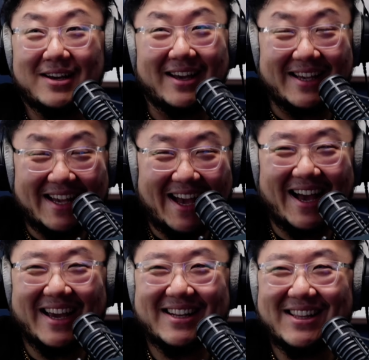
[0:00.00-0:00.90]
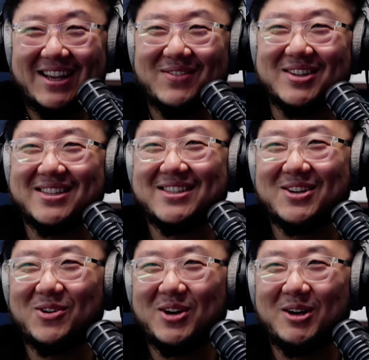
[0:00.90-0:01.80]
I kind of love it.
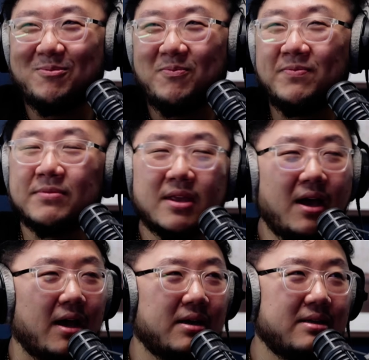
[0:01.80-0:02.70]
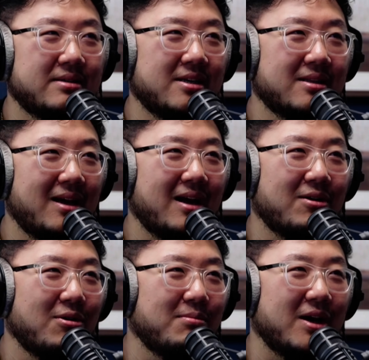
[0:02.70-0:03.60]
So, yeah, I'm going to check that
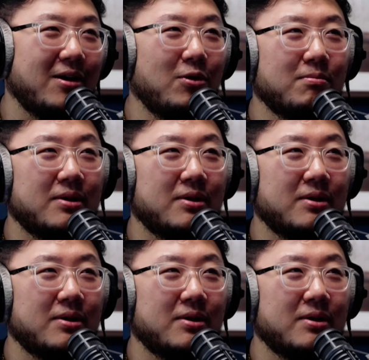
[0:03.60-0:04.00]
out on my own.